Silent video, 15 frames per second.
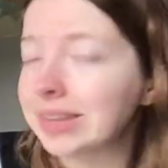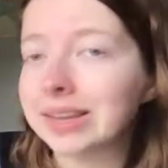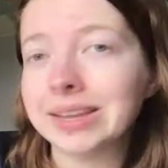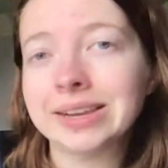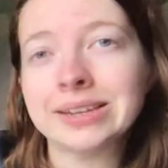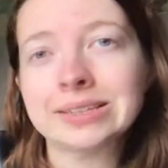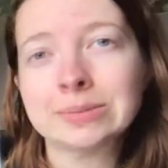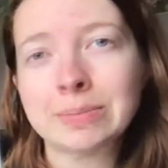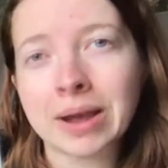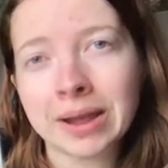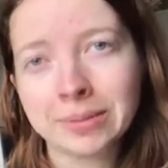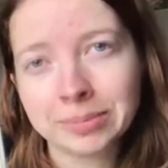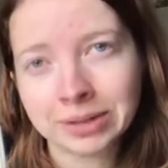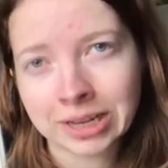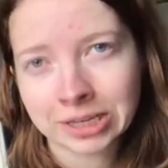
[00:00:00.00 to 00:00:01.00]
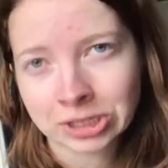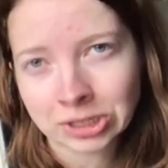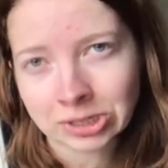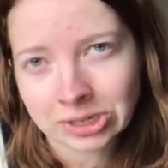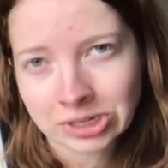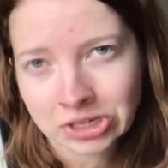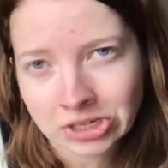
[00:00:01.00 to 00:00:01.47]
It is my
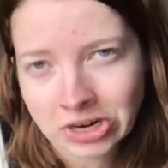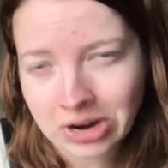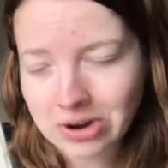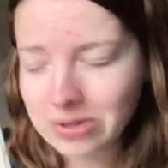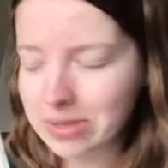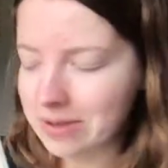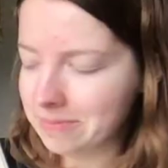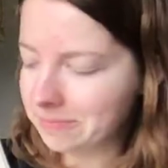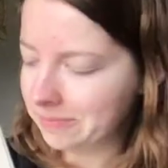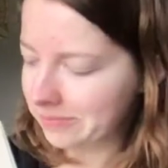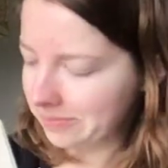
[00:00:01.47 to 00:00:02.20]
pleasure to share them.